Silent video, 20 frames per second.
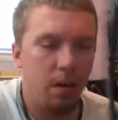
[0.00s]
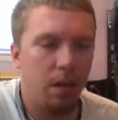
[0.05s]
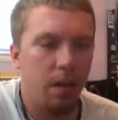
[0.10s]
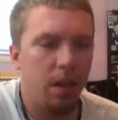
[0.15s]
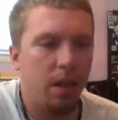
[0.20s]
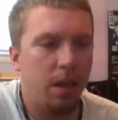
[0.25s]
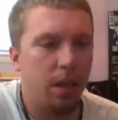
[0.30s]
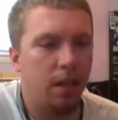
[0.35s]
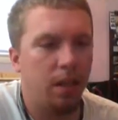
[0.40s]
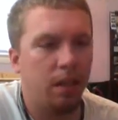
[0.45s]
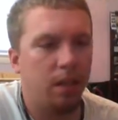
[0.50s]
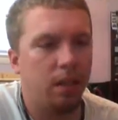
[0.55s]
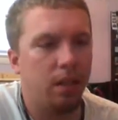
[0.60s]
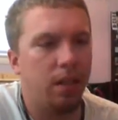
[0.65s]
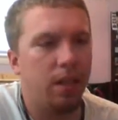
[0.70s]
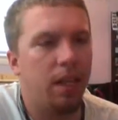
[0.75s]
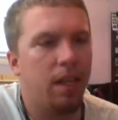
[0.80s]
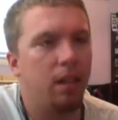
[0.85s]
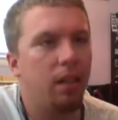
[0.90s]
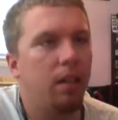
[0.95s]
It is
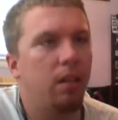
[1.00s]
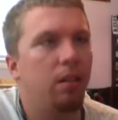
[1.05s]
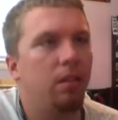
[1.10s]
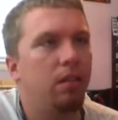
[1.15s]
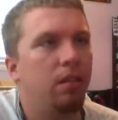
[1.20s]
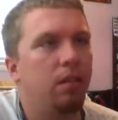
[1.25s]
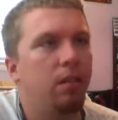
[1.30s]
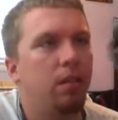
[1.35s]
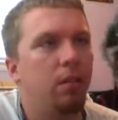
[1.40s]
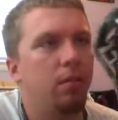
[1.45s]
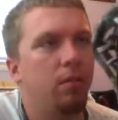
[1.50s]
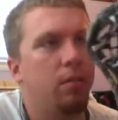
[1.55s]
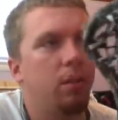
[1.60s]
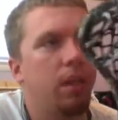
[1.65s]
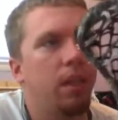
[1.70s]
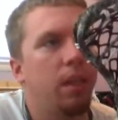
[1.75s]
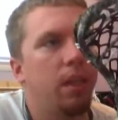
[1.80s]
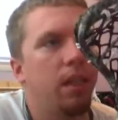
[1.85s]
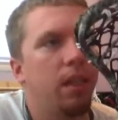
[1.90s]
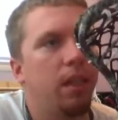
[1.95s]
yellow
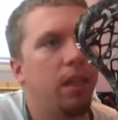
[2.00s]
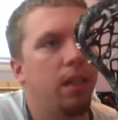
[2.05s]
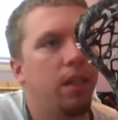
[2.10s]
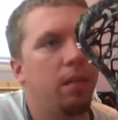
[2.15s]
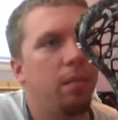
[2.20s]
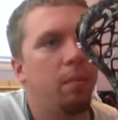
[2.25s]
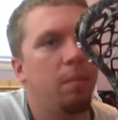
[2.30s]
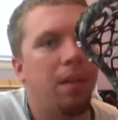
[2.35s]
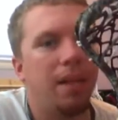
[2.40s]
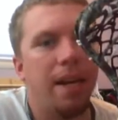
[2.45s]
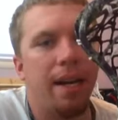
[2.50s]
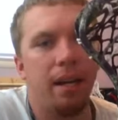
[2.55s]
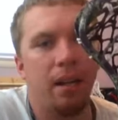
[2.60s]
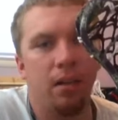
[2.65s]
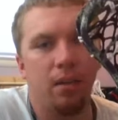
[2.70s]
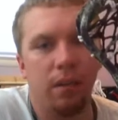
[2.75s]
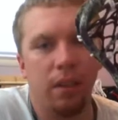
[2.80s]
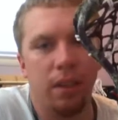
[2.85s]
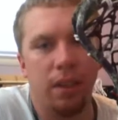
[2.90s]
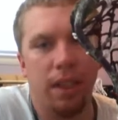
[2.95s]
with black
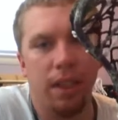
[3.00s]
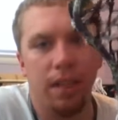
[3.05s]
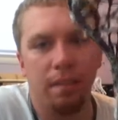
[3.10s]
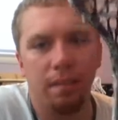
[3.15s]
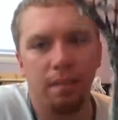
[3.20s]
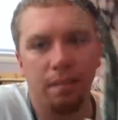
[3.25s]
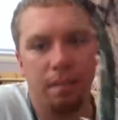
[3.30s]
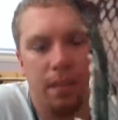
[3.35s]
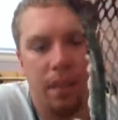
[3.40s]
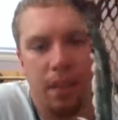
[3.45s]
over top.